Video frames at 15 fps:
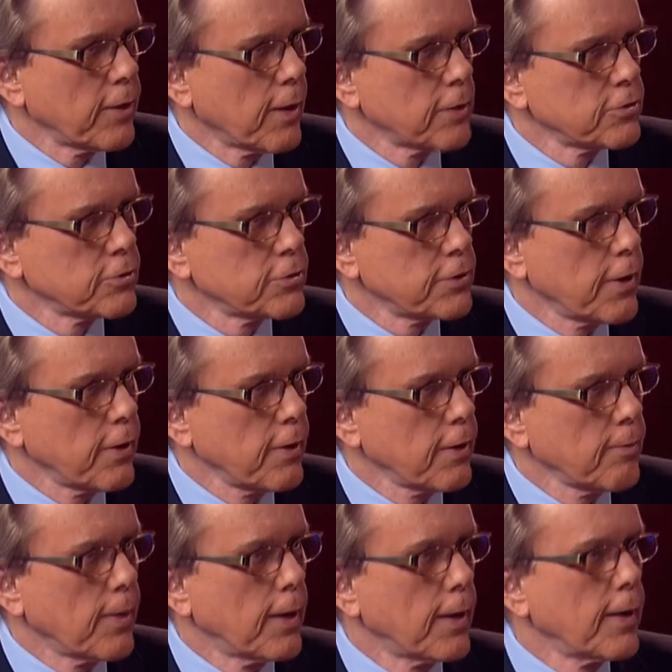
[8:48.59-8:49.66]
at Dodger
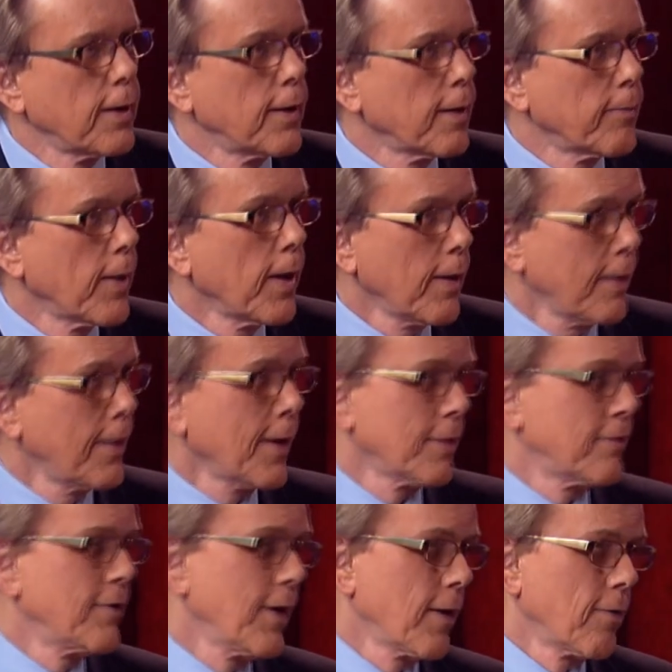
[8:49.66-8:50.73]
Stadium and ended up, he
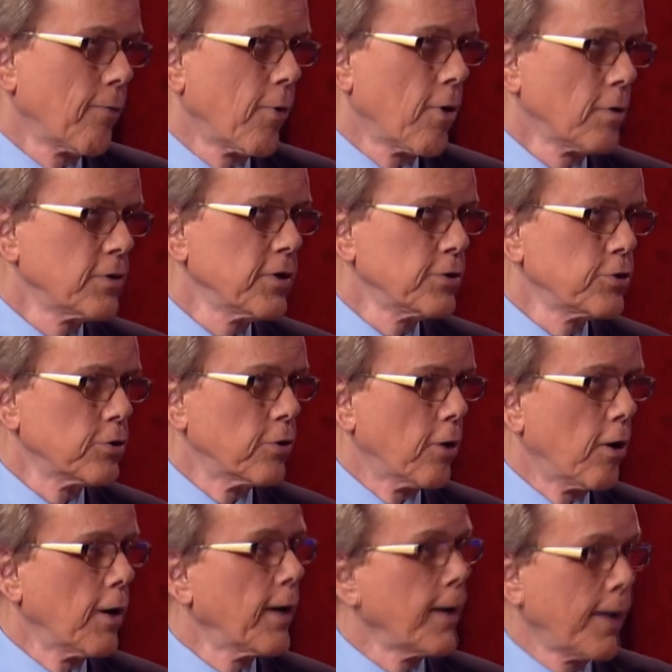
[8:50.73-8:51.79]
had, he had a wrong t shirt
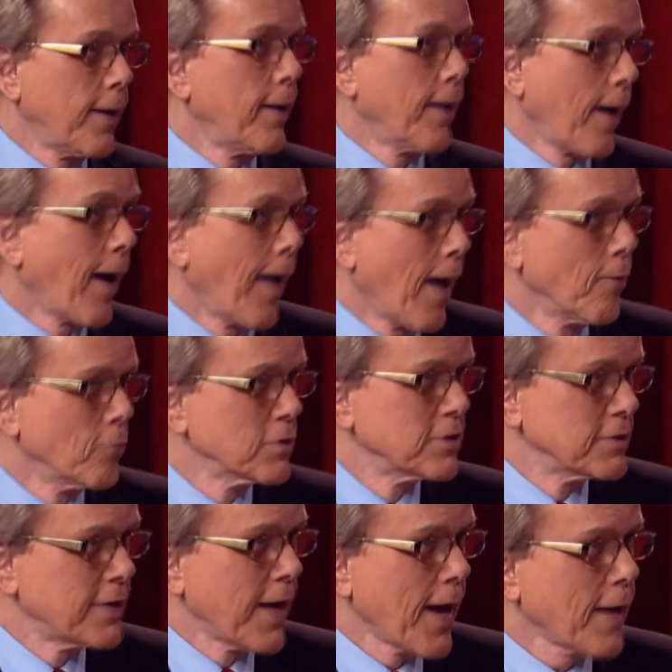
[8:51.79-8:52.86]
on and, and was
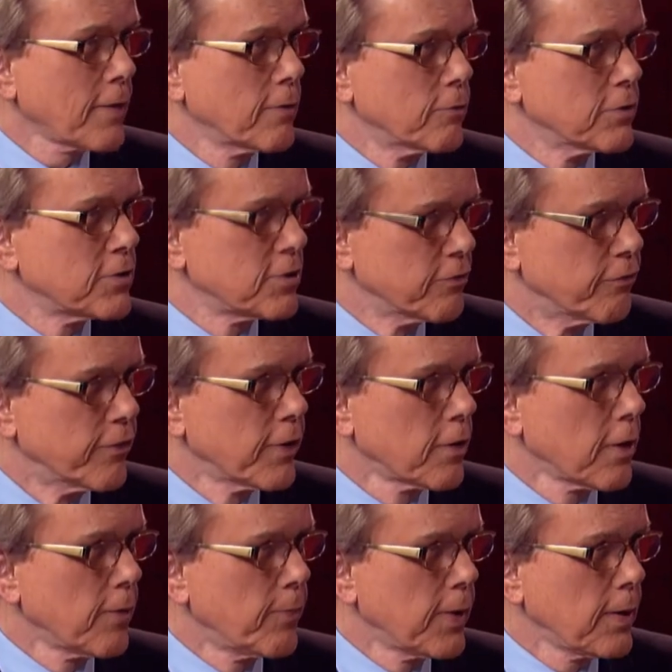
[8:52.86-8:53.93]
attacked and was
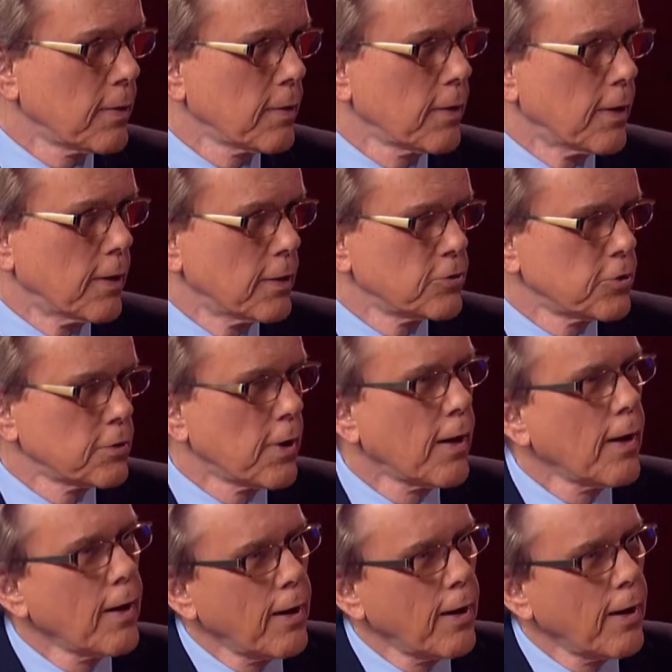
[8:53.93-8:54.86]
severely beaten and injured.